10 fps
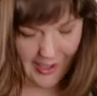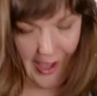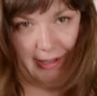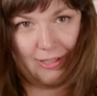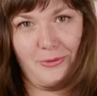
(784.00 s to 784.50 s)

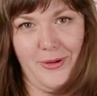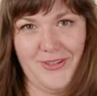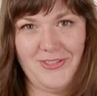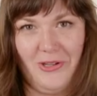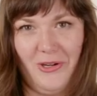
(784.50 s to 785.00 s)
I need to wear
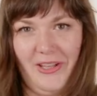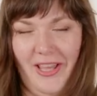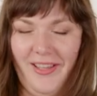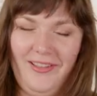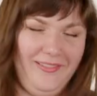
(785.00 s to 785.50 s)
this skirt
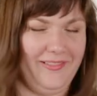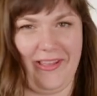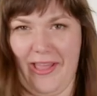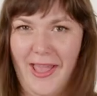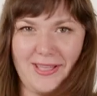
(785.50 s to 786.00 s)
like
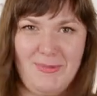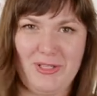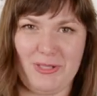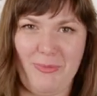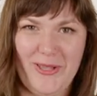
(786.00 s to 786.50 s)
as
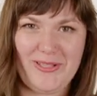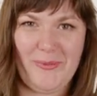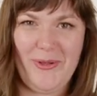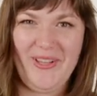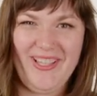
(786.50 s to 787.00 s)
much as possible.